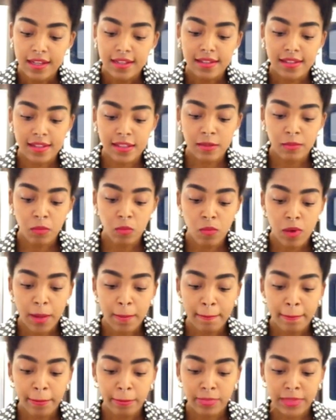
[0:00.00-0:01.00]
steep
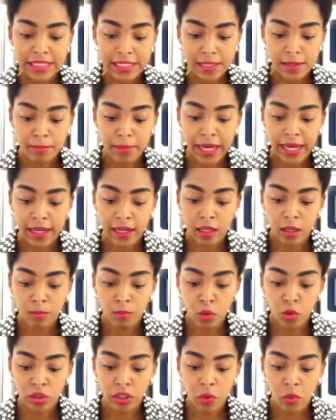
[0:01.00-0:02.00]
1 tea bag in
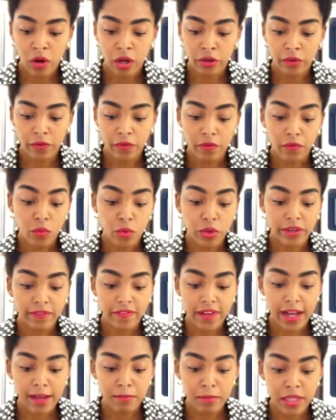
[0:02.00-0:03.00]
boiling water for 4 to
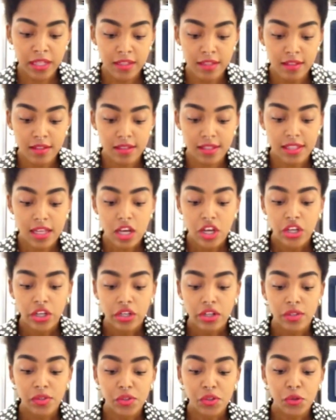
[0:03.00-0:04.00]
5 minutes.
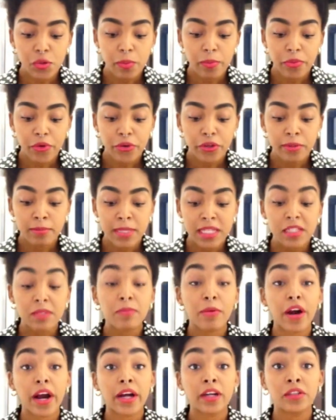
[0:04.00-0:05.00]
Consume 30 minutes
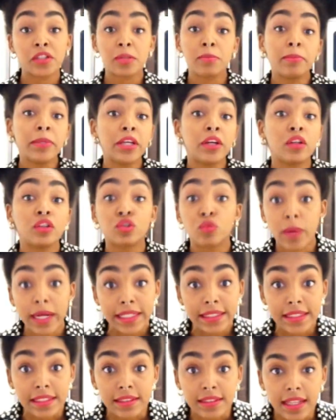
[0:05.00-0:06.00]
prior to meal
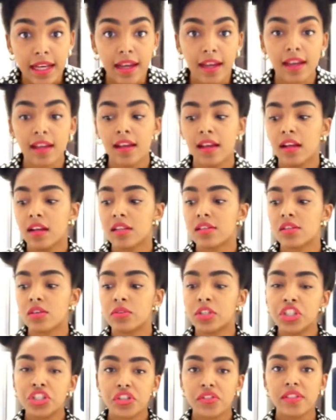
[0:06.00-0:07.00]
twice a day.
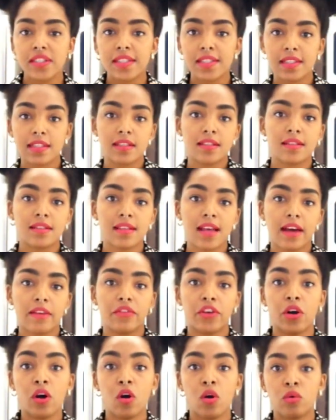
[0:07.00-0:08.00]
So each of these teas have
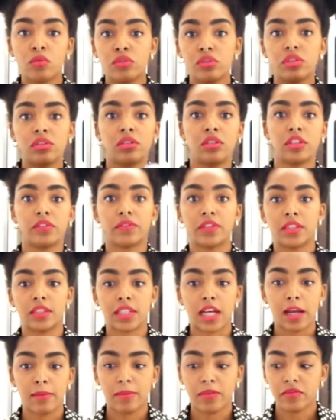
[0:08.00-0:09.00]
their own different
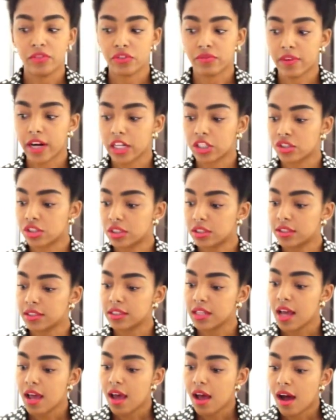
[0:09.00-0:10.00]
type of directions.
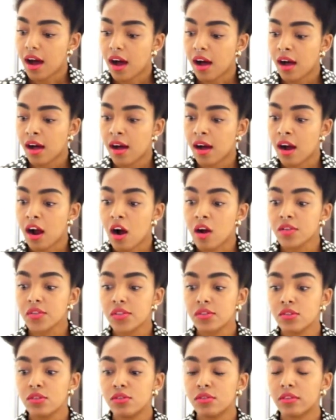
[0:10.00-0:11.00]

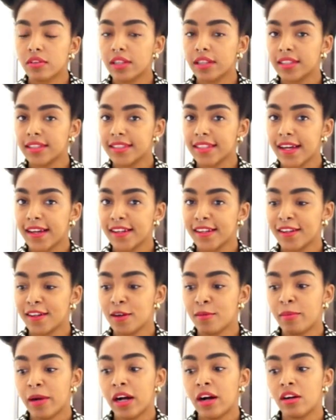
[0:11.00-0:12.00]
Also excited
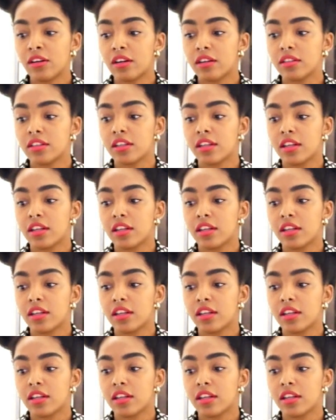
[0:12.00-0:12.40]
about